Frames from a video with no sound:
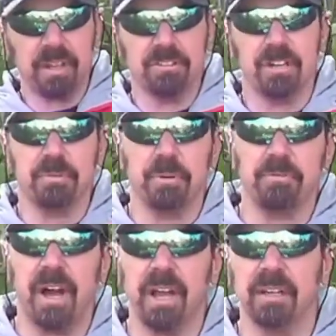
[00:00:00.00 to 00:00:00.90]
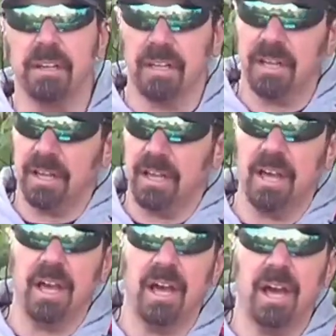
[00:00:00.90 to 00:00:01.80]
It's going to provide
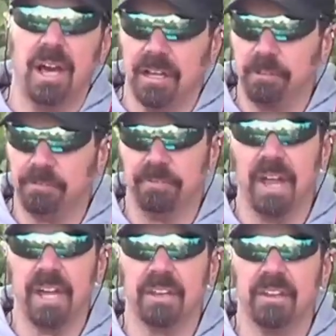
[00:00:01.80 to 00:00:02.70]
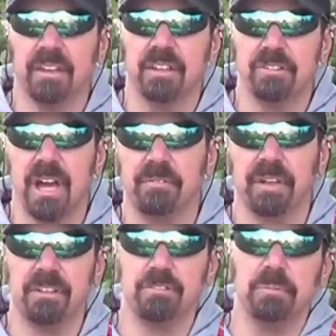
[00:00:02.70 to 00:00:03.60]
enough length so you have
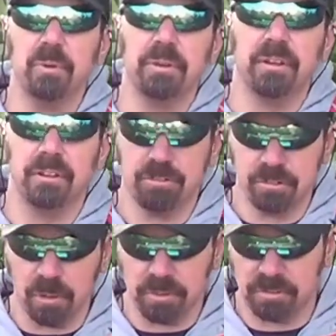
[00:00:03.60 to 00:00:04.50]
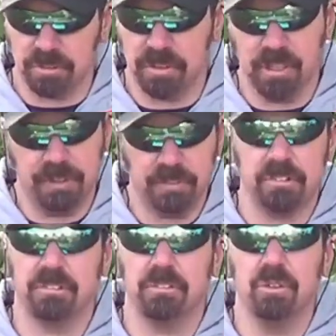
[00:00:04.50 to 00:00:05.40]
nice smooth strokes. If
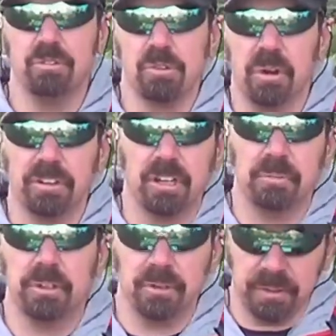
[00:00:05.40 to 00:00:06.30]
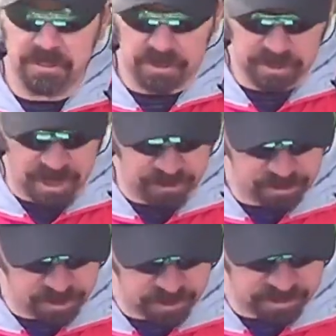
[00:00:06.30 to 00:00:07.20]
it's too short, you're going to be doing these little tiny
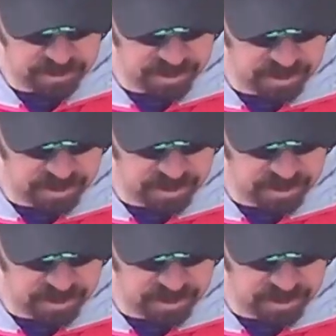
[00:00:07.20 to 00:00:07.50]
strokes.